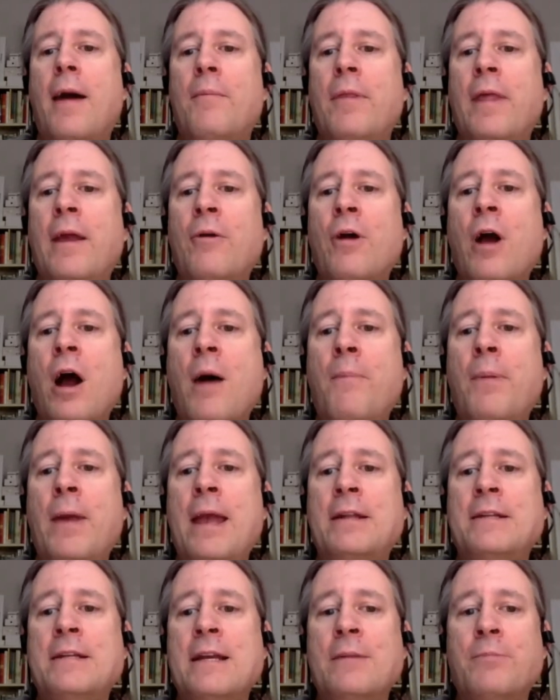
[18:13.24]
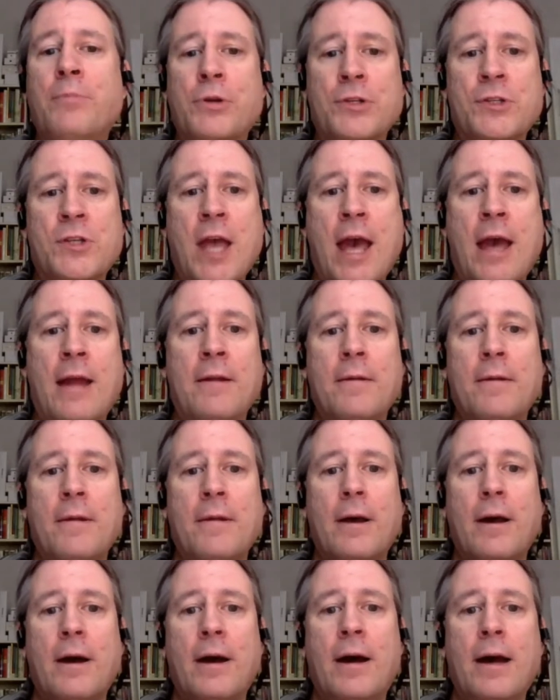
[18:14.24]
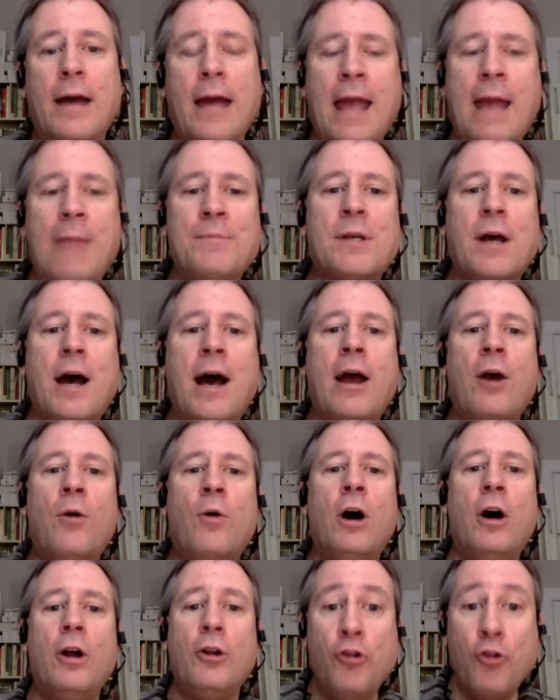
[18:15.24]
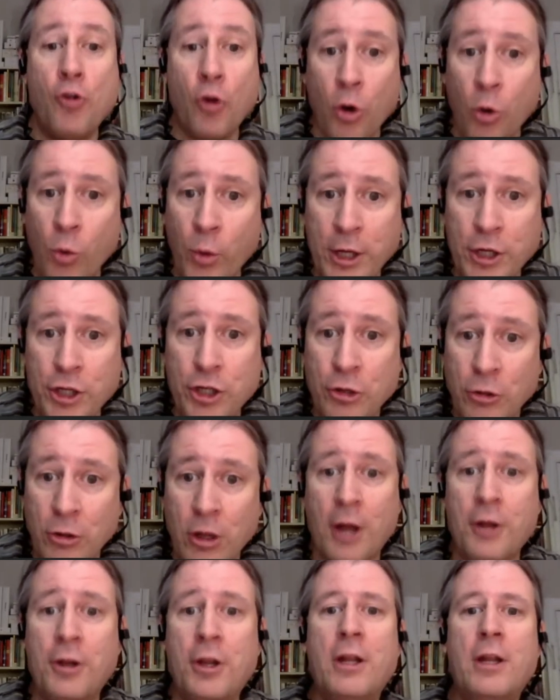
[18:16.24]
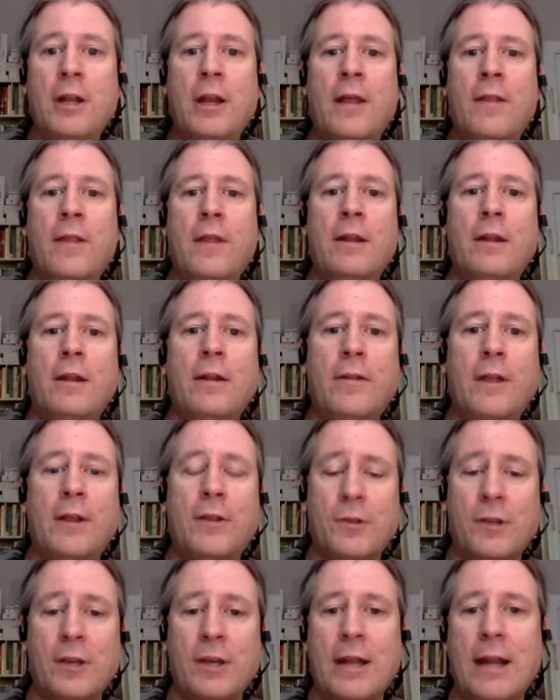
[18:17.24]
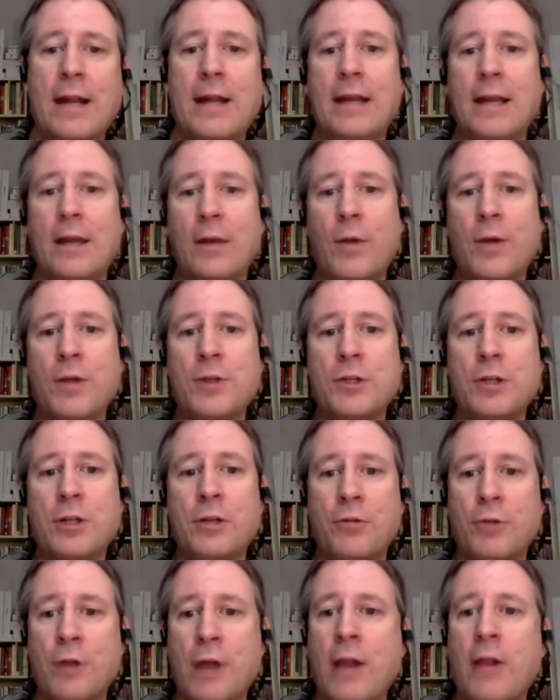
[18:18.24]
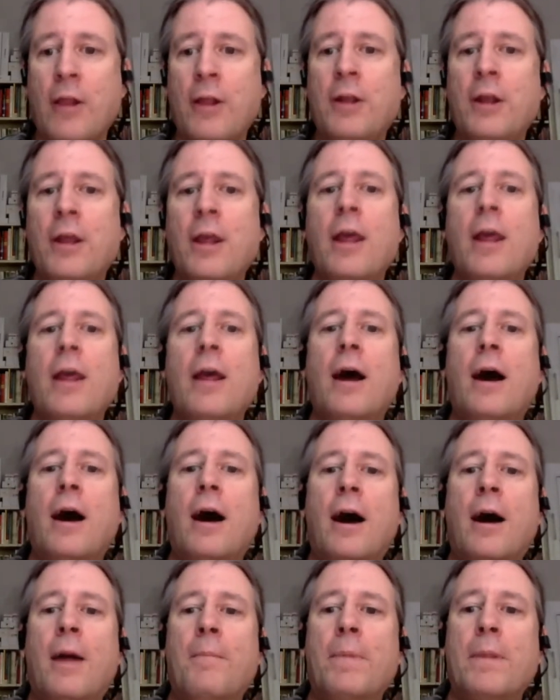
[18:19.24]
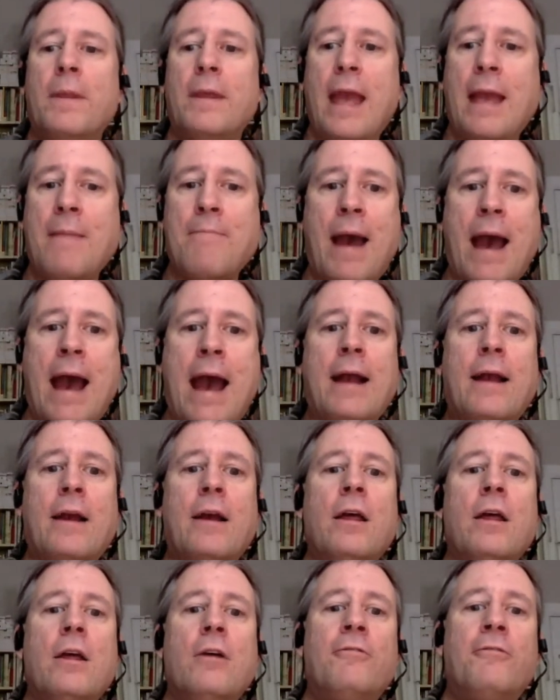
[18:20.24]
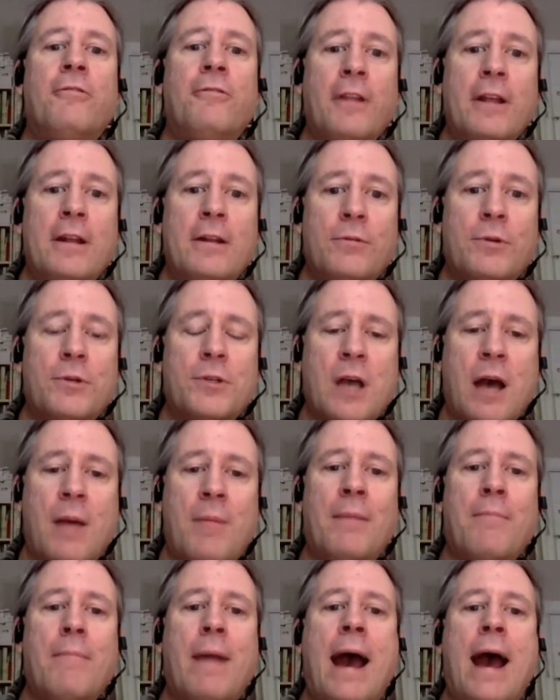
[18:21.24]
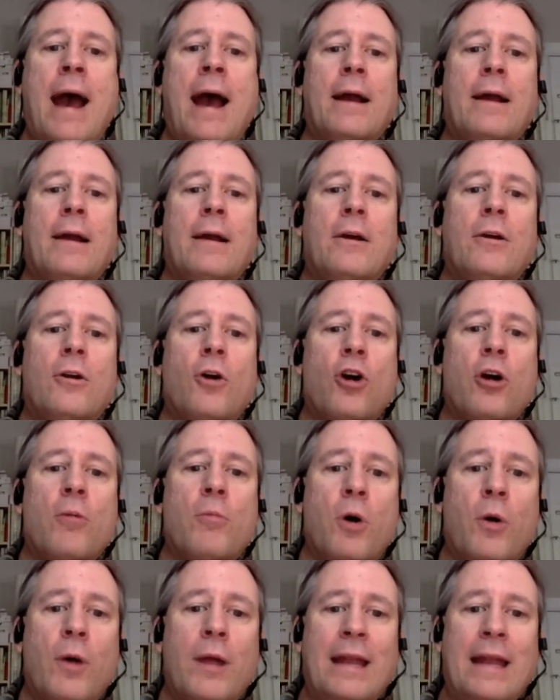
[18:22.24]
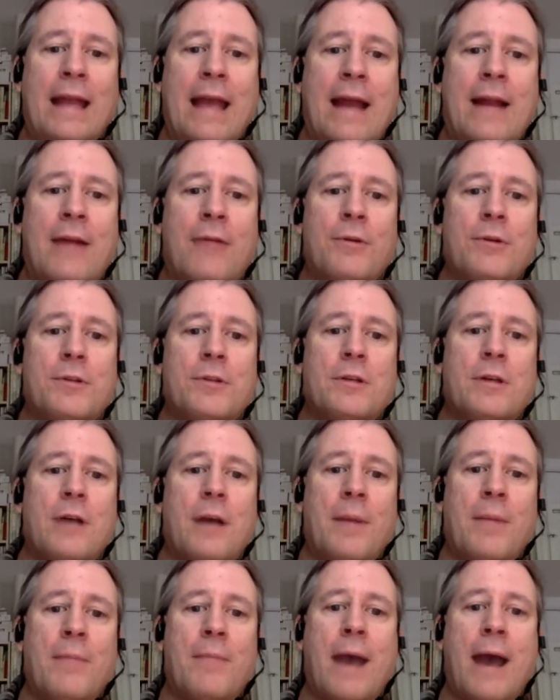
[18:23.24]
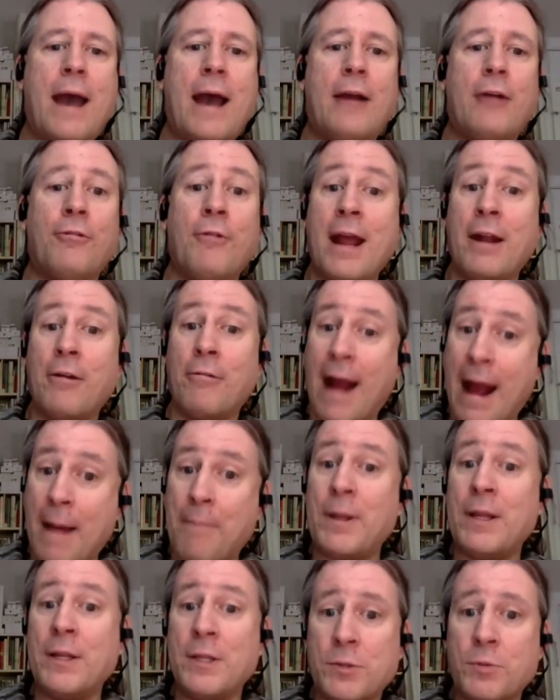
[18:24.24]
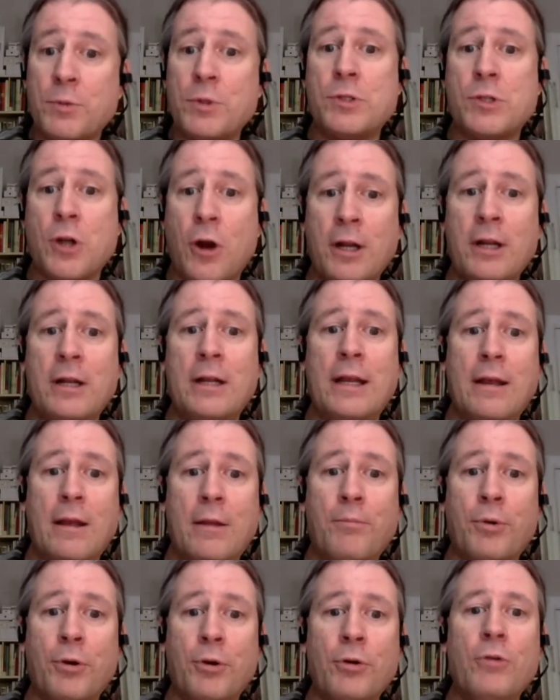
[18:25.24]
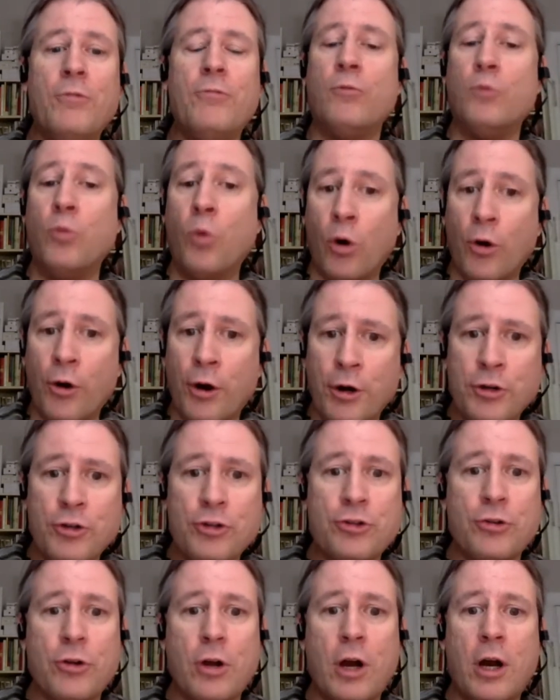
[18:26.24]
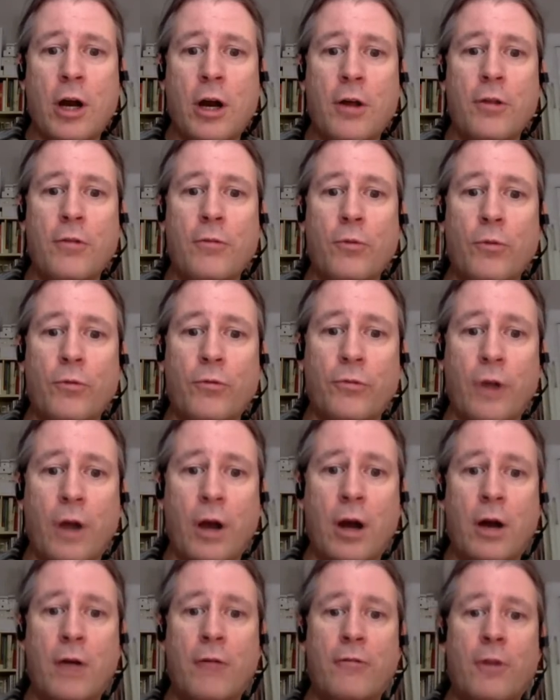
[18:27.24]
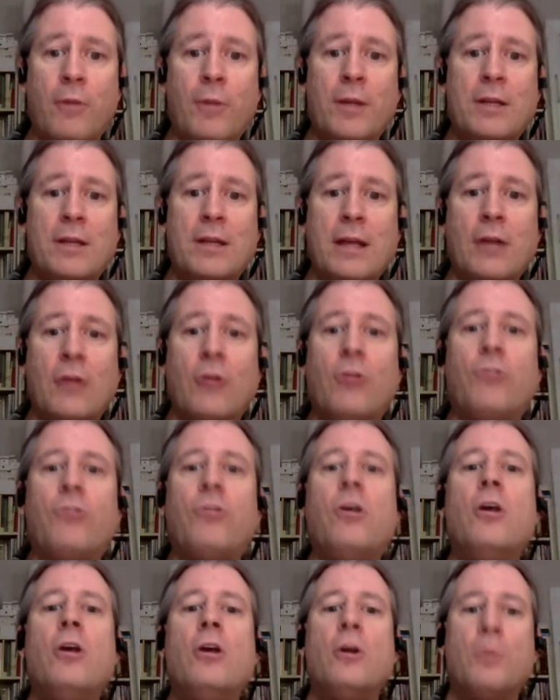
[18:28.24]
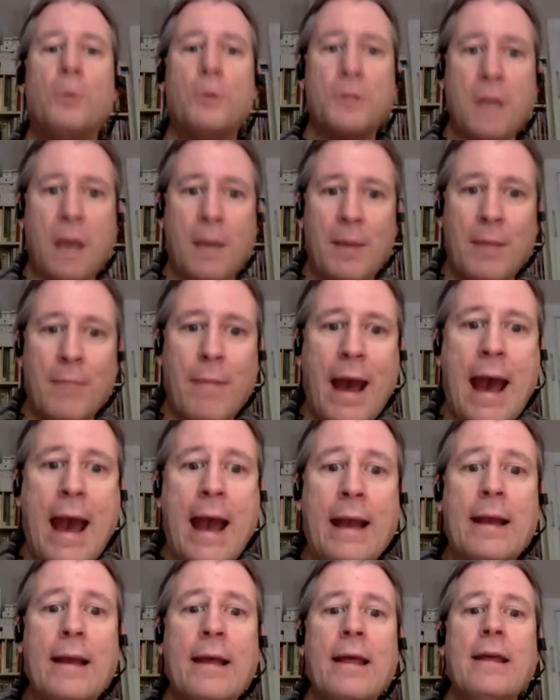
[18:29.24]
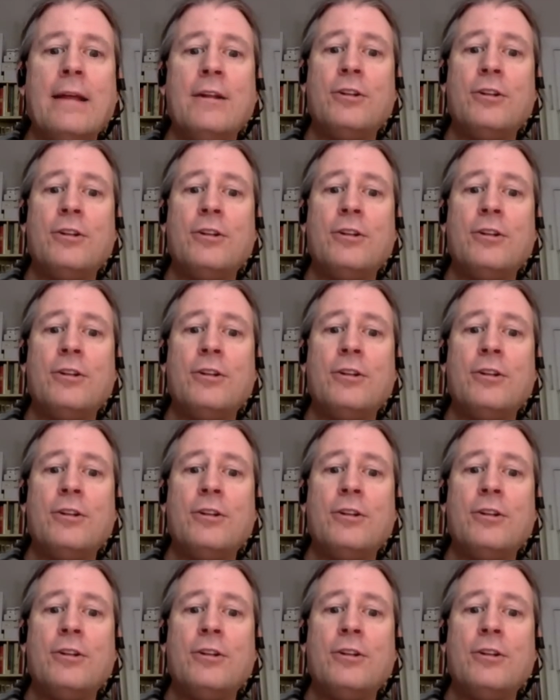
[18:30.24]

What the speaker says: They were up 18%. Ames, Iowa, Norwich, New London, and then that's in Connecticut, Western and Rhode Island, came back. Flint was coming back. Kokomo, Indiana was coming back. Grand Rapids was starting to improve. Warren, Farmington Hills was coming back.